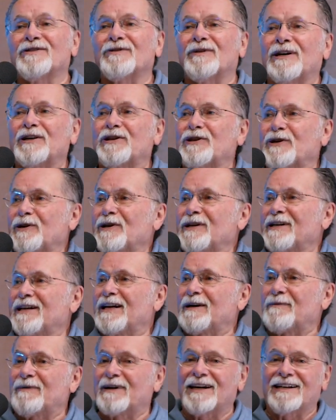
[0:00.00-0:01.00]
So I turned to
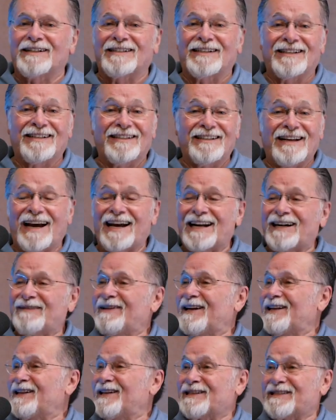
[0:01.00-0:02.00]
him and I said, Danny,
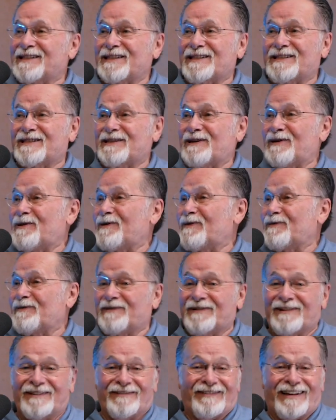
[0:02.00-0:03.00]
man, this is
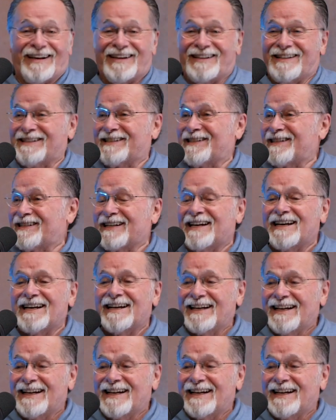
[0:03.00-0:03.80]
so, man, this is,